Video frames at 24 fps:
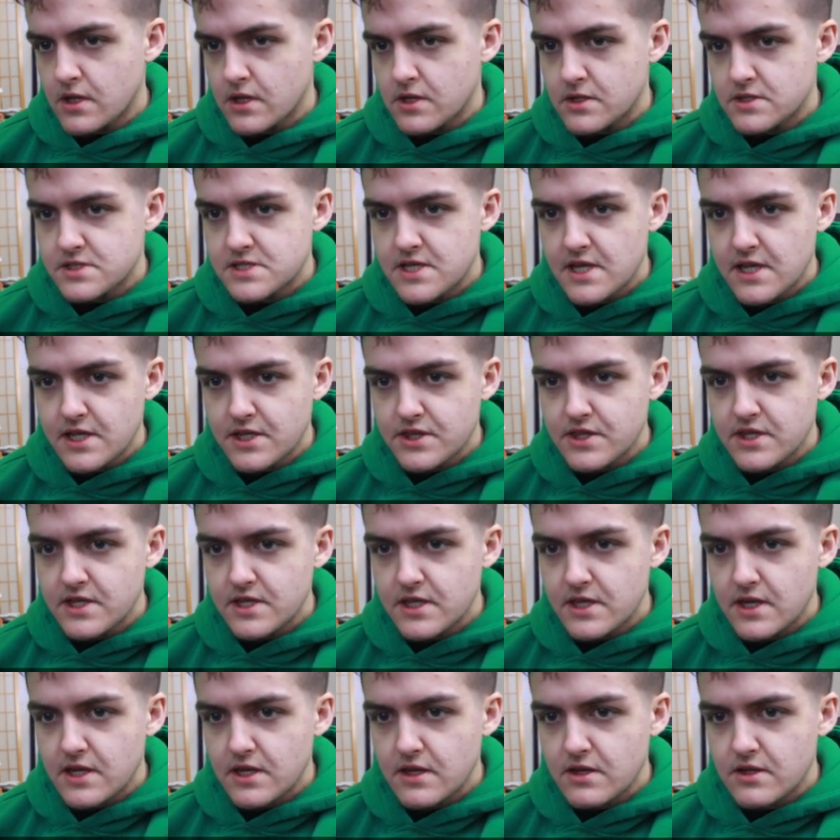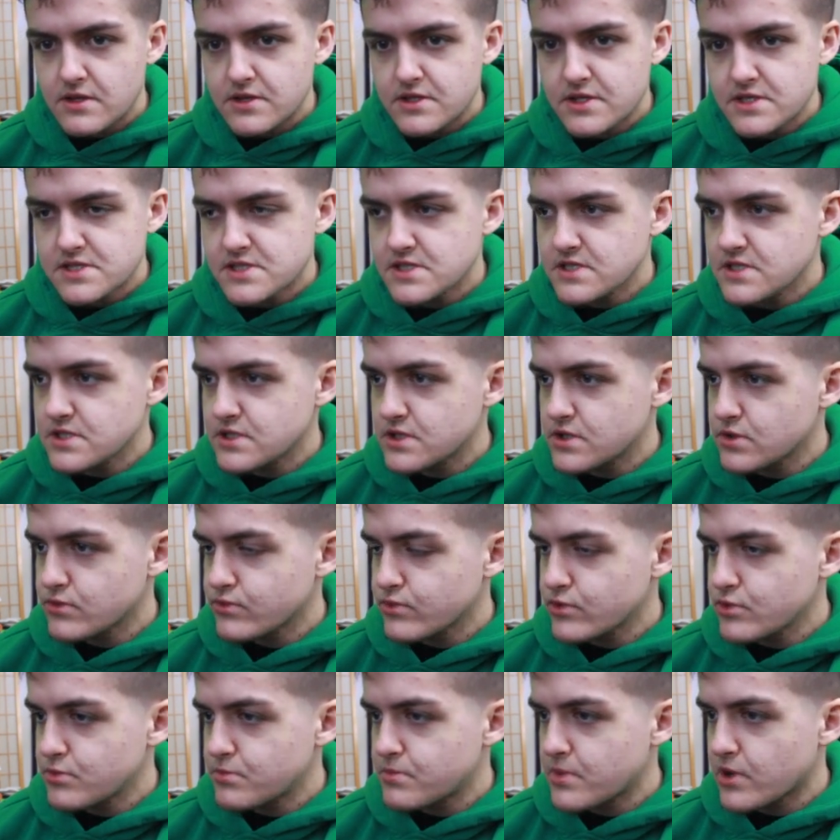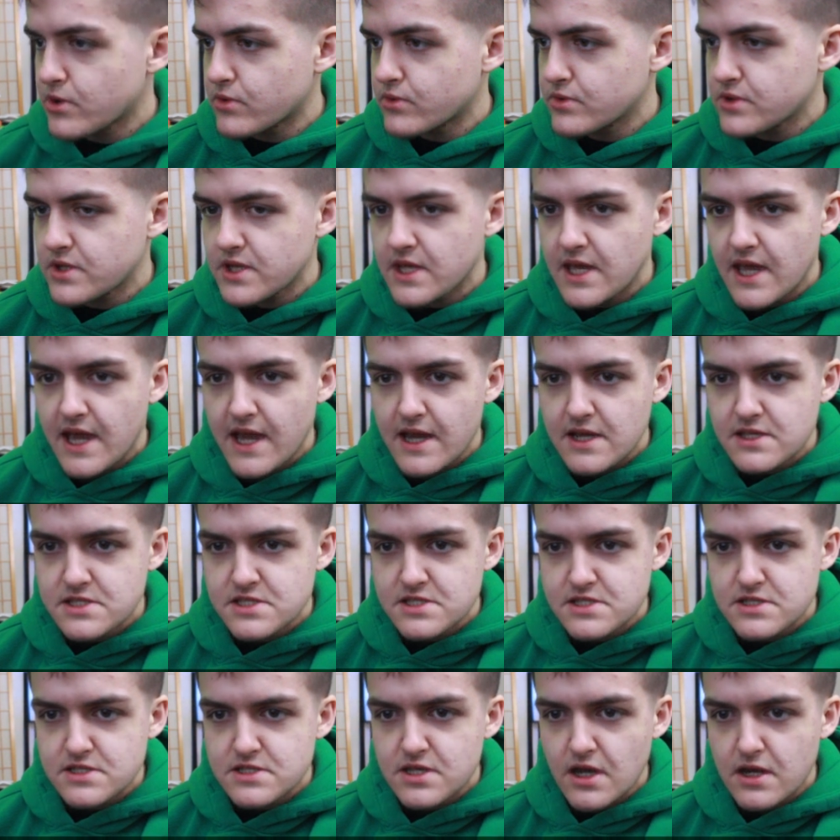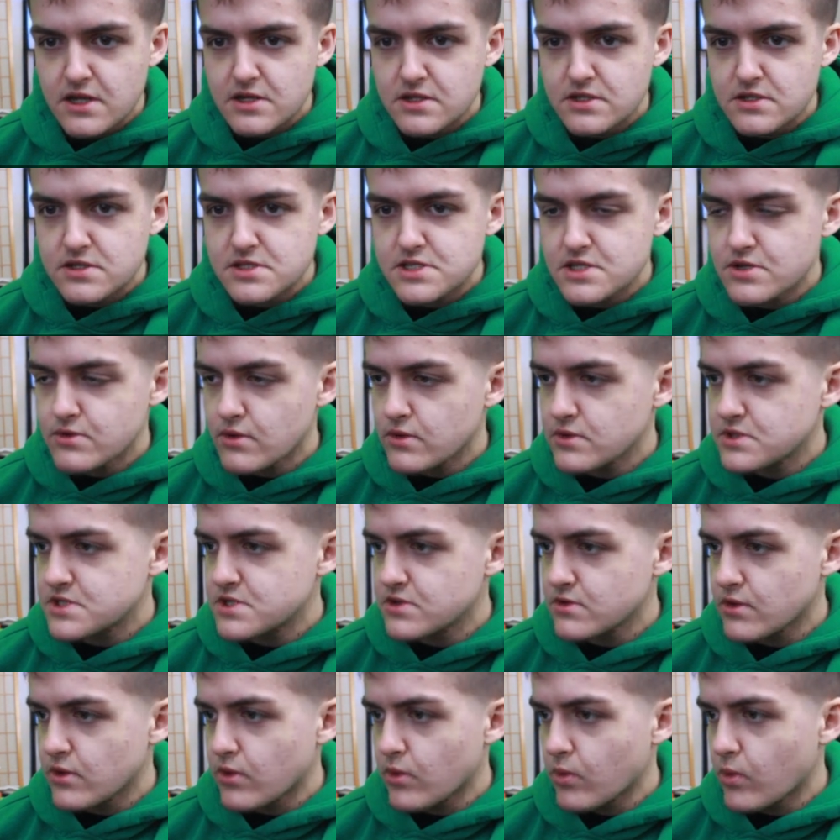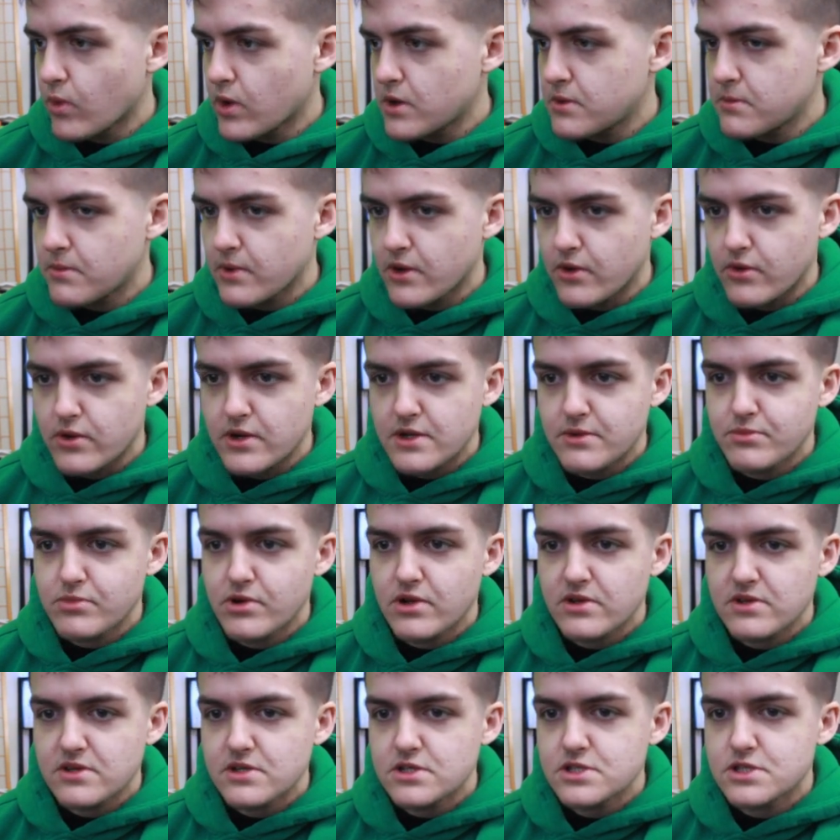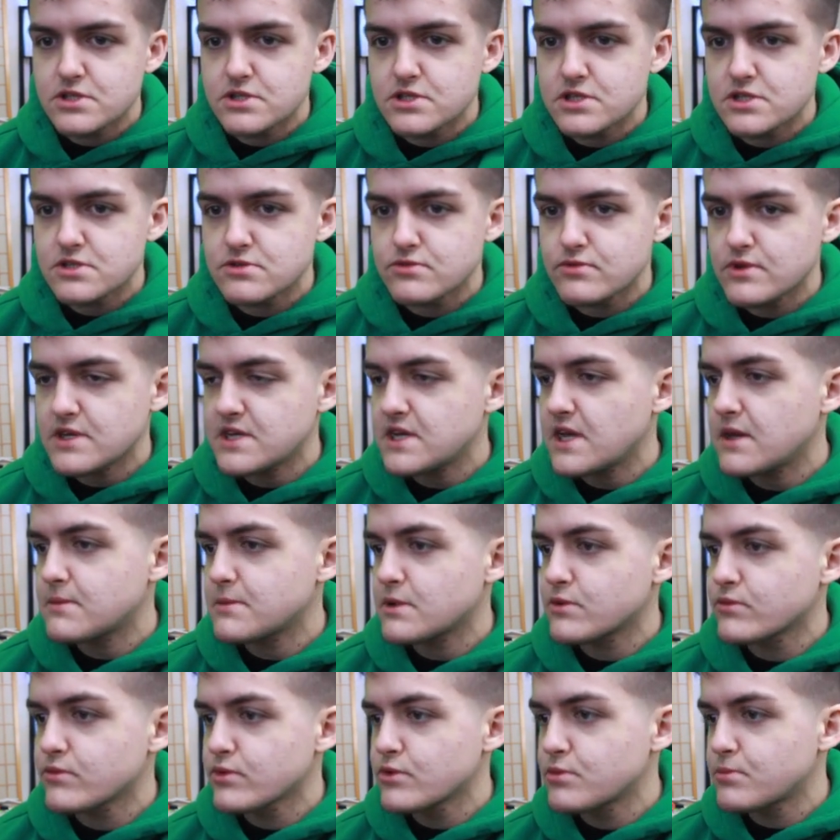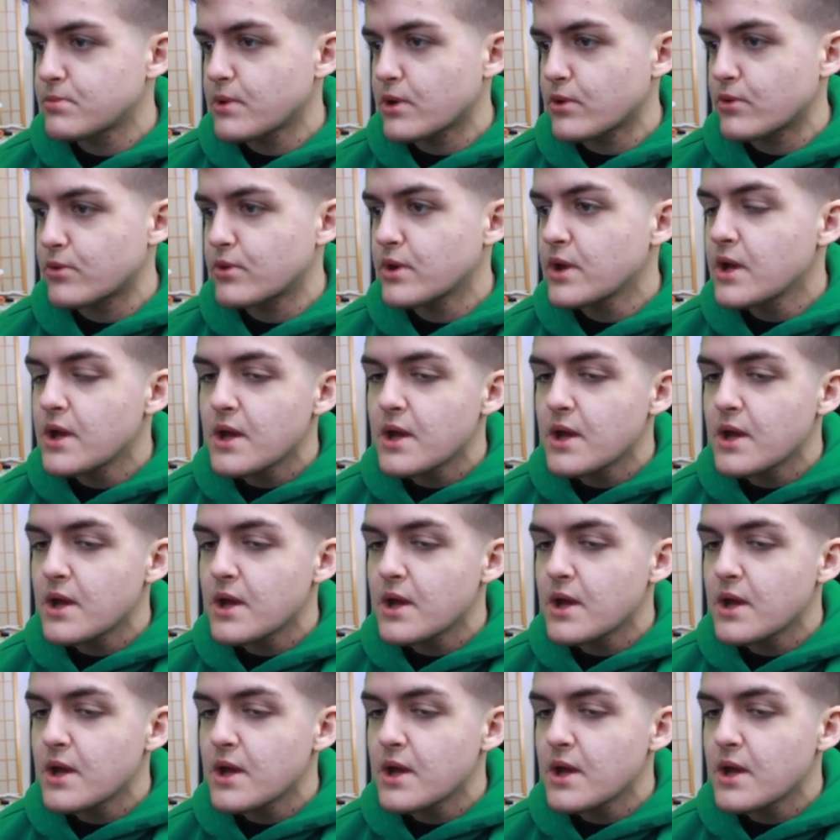take this is the root bone, the as.001 bone. I probably should just rename it root bone,